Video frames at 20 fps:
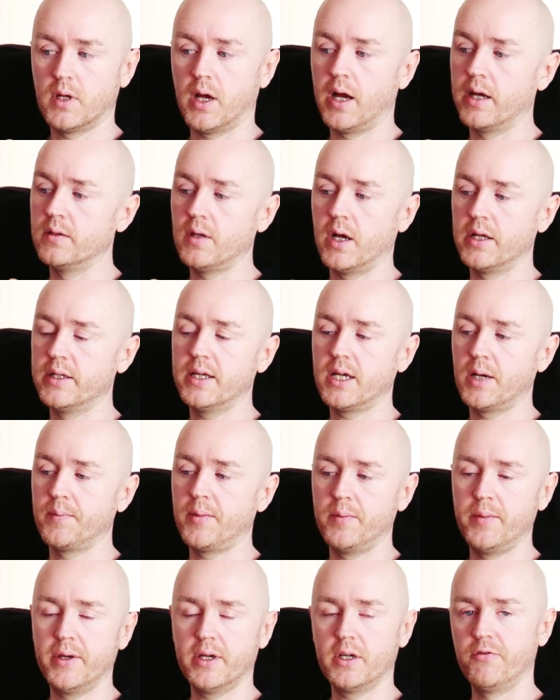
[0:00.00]
I think I
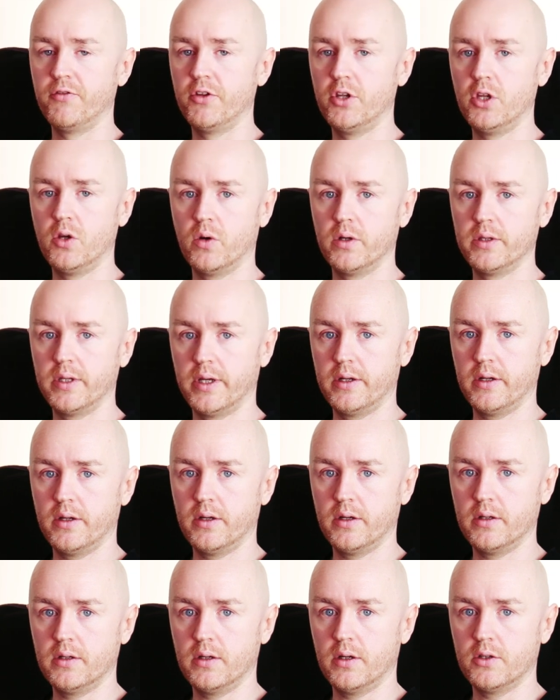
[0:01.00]
might make a video on that
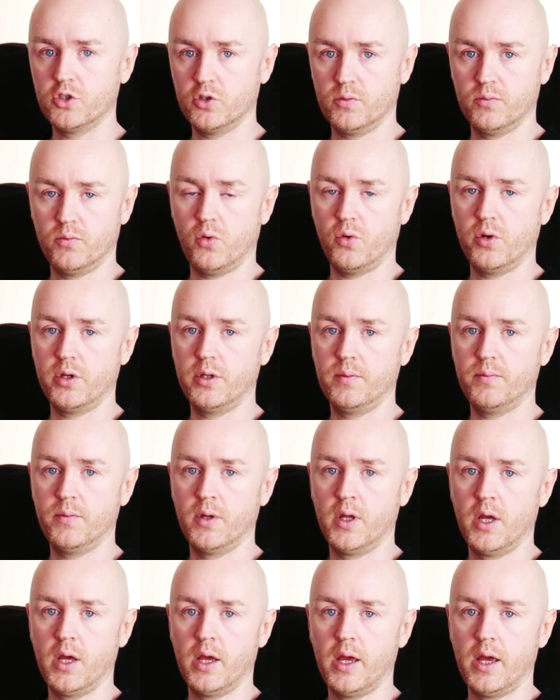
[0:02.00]
at some point.
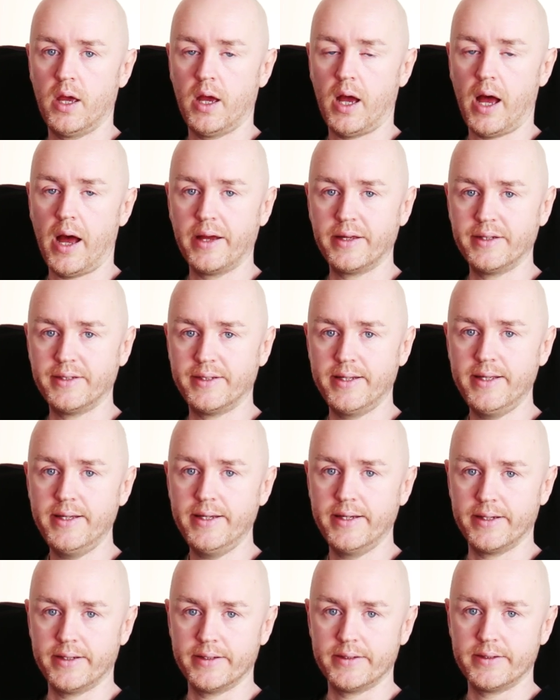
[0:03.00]

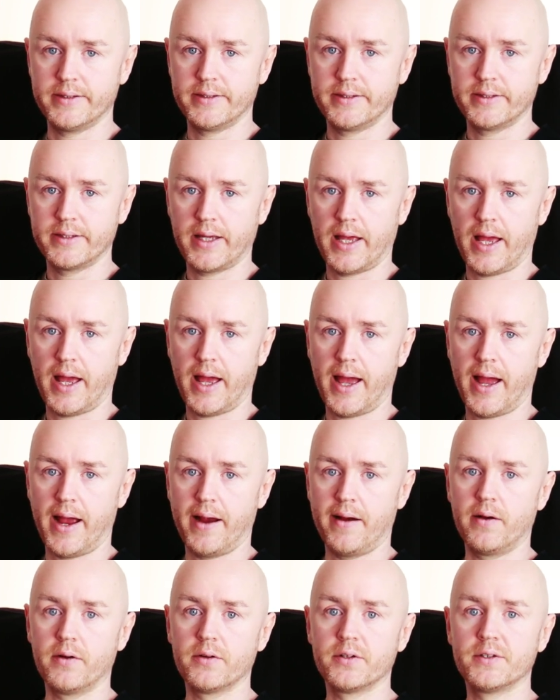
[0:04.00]
Ideas
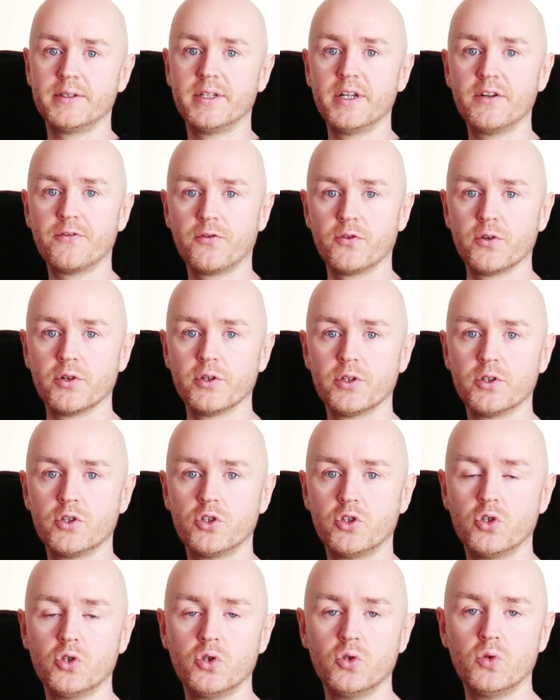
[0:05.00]
are different
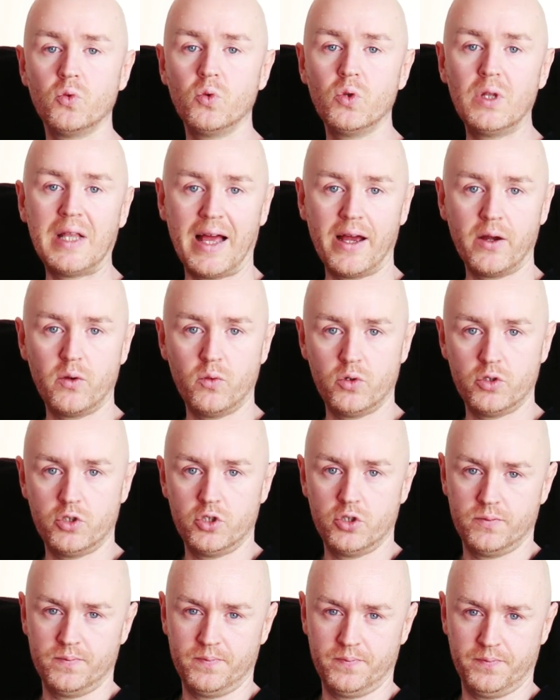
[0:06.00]
to
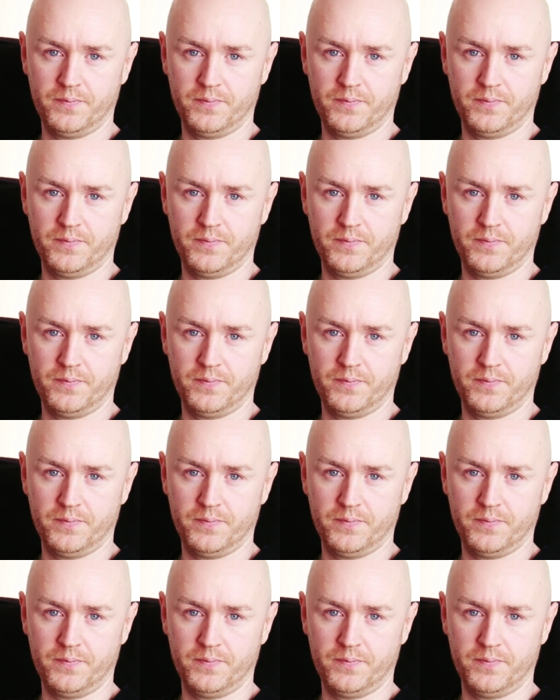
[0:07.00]
language.